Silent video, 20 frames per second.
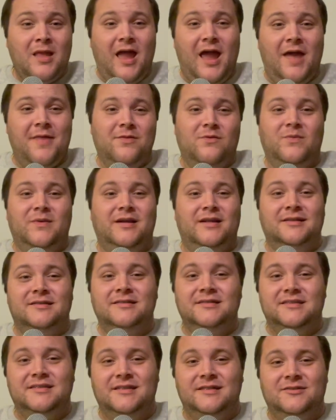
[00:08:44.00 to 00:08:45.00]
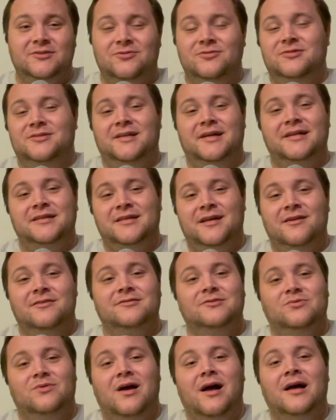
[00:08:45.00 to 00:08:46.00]
and that we didn't see dudes like
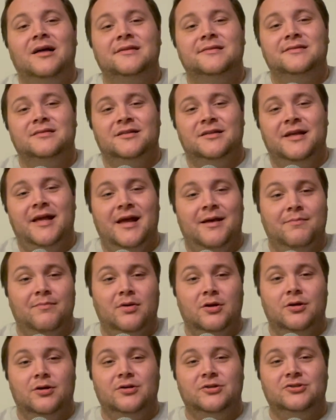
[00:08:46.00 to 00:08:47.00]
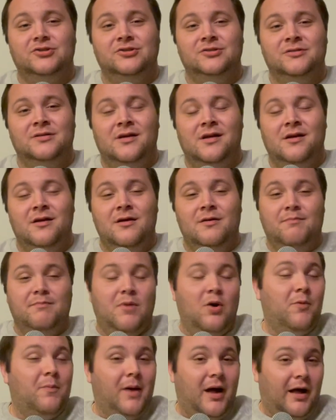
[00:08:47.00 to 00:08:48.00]
Terrence Ross and Kem Birch,
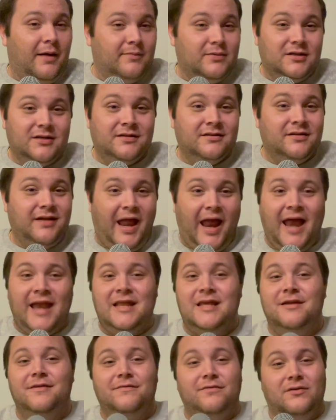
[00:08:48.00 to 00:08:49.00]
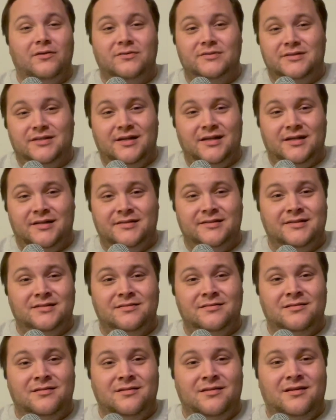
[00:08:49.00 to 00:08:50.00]
Mo Bamba, any of those guys
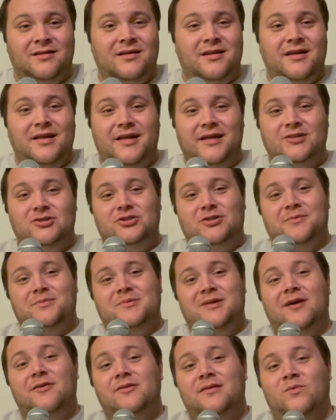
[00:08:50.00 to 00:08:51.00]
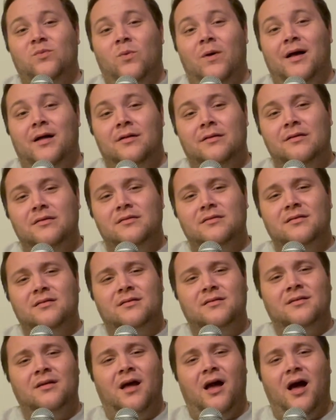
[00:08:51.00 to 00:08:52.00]
get shipped out as well.
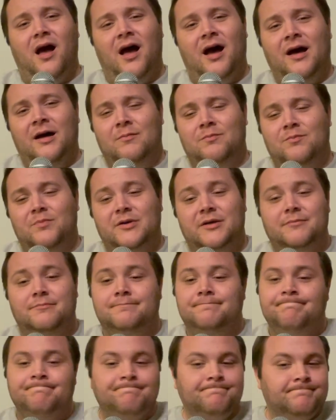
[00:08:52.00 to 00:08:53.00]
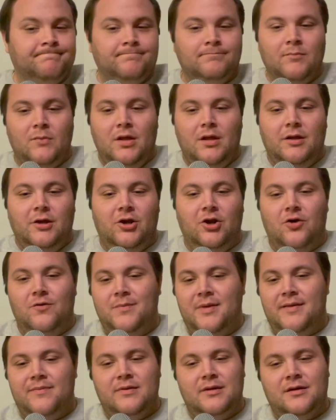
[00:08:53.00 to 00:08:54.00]
But, you know,
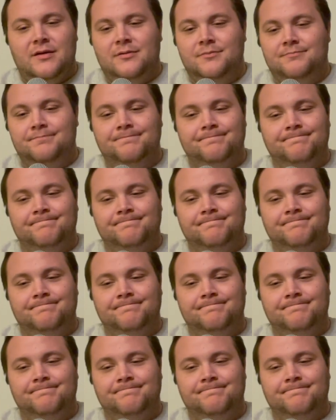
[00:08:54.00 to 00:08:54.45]
maybe